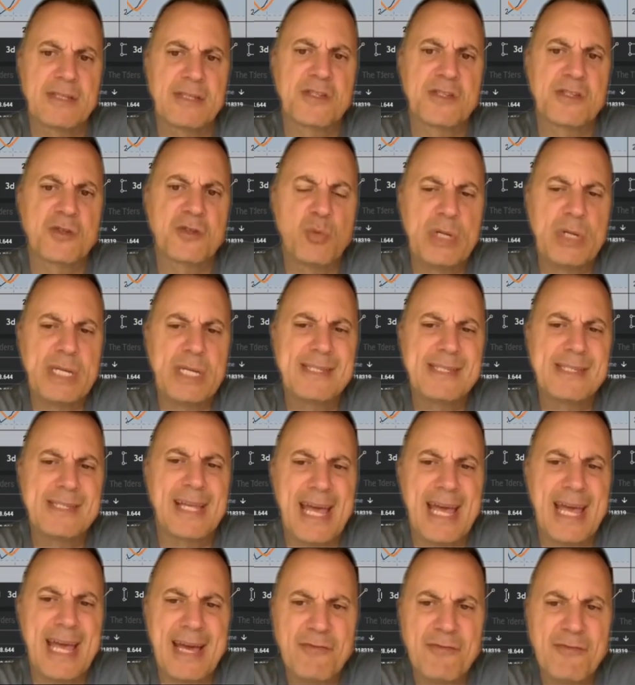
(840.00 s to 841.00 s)
and
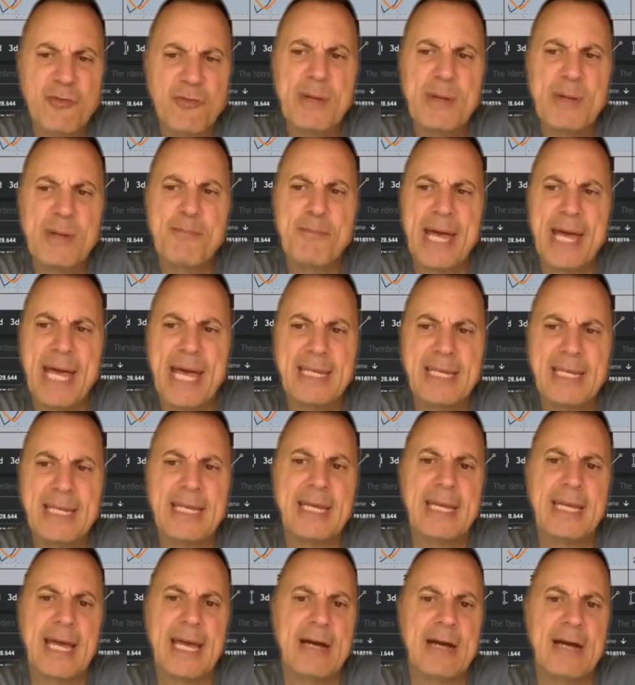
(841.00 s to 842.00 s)
squeezing every
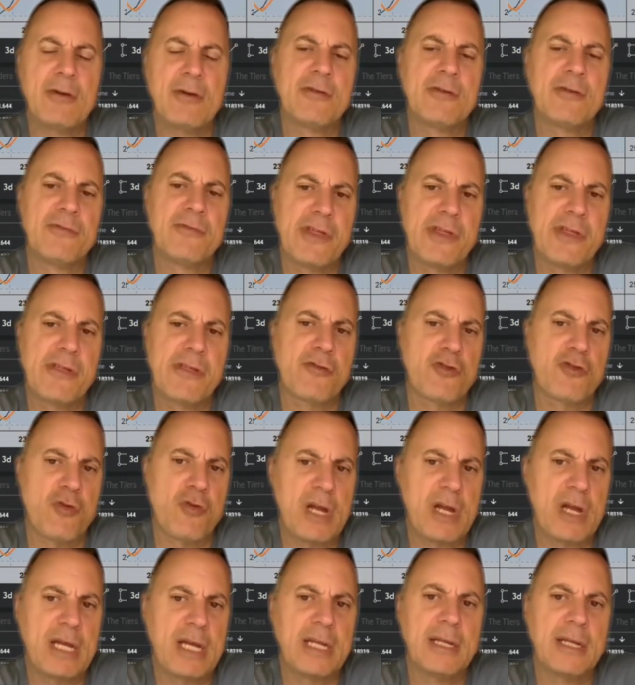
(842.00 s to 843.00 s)
penny out of this
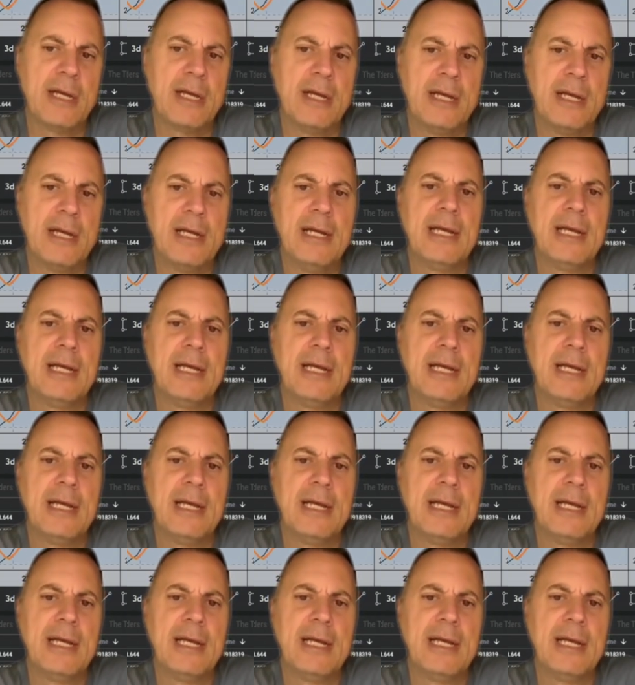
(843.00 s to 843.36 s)
trade